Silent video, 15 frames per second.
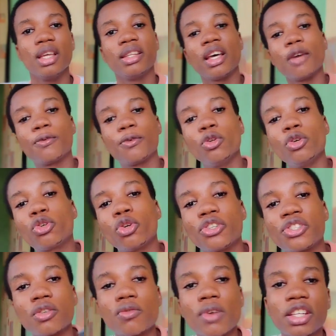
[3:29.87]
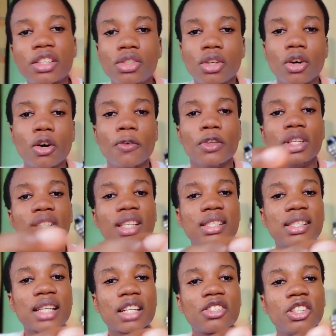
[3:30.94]
Now if you look closely right here,
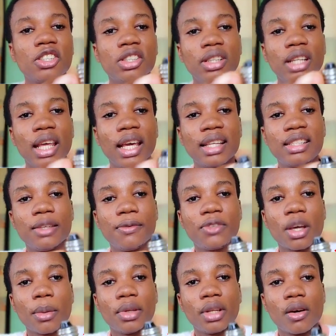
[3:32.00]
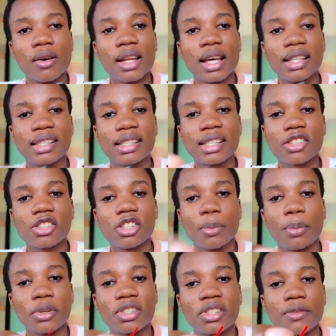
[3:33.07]
this is actually the negative terminal, and this is actually
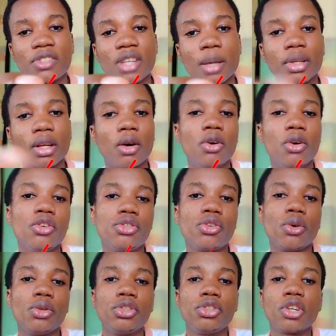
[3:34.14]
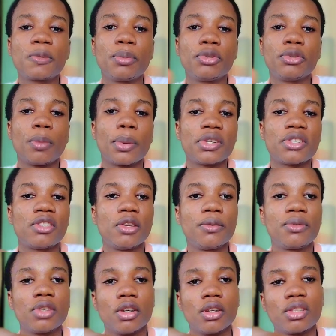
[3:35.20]
the positive terminal. So you just put your
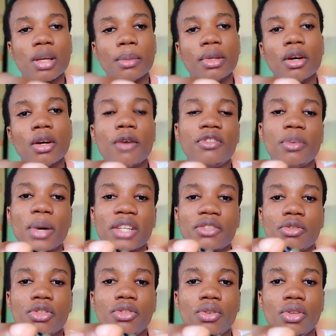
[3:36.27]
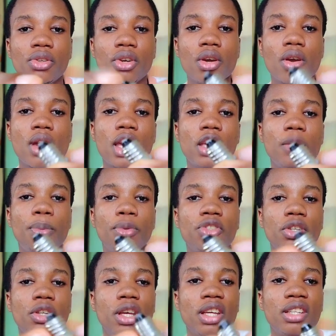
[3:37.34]
positive terminal of the battery to here, and you
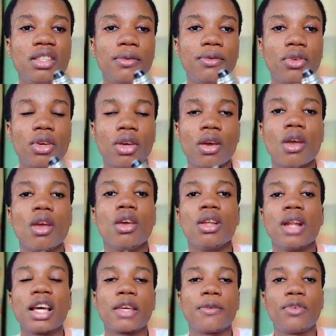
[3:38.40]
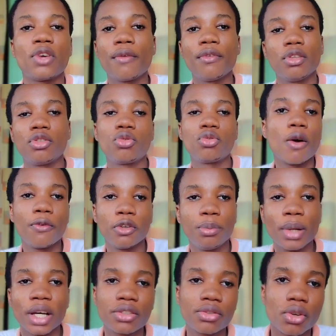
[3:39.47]
put your negative to here. Like if you have a 12
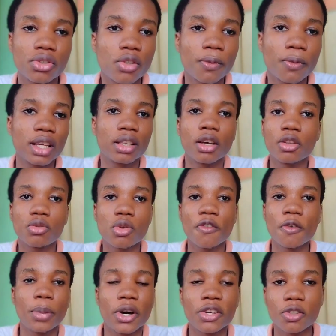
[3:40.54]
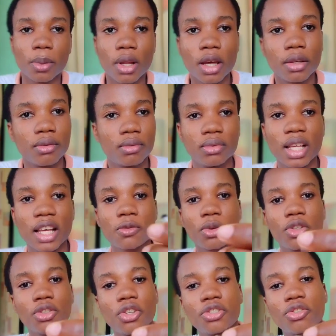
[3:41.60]
volt battery or stuff like that, 12 volt power supply, that's
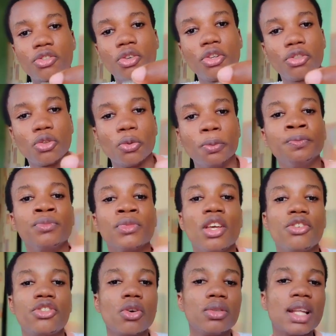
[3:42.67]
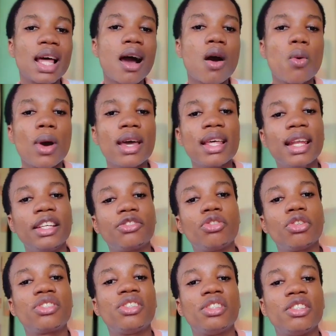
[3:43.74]
what you're just gonna do. So now when
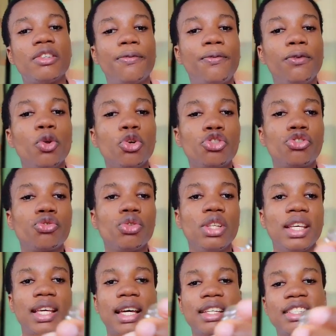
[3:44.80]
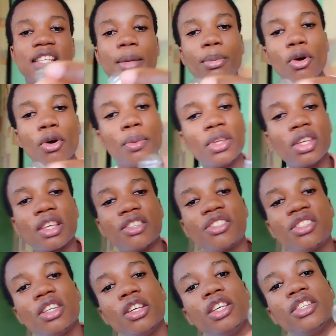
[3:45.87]
electricity flows through the incandescent bulb, you can
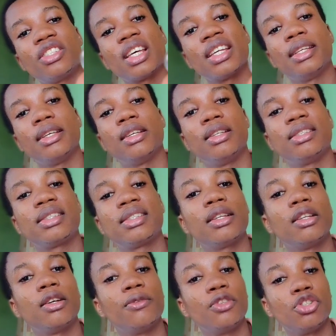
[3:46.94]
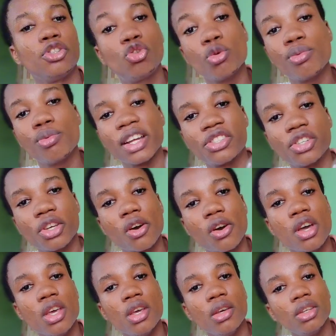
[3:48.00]
see inside of the tube right
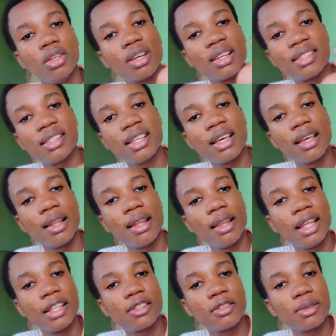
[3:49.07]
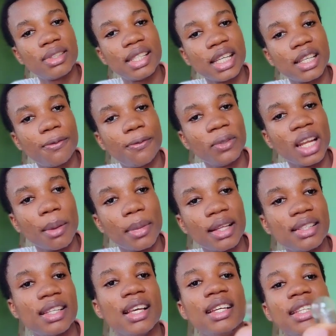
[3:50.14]
here, you can see a little thin
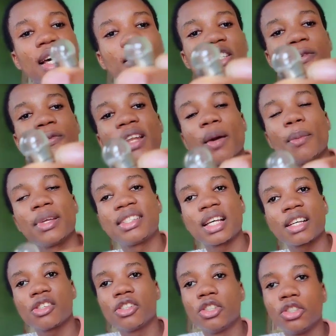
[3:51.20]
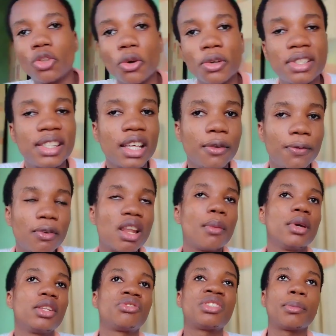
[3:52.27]
filament. Now this filament is actually the tungsten
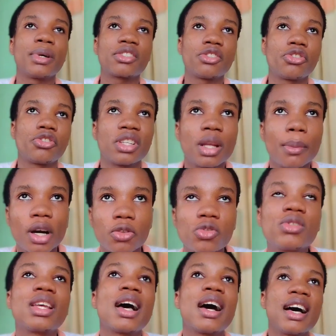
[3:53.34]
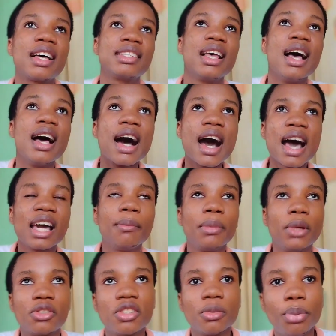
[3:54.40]
filament which I'm actually talking about, which has high
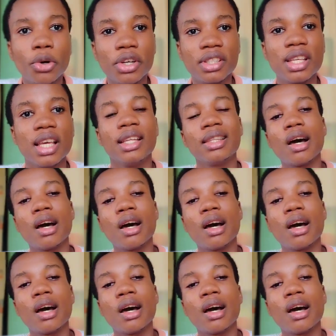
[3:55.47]
melting point.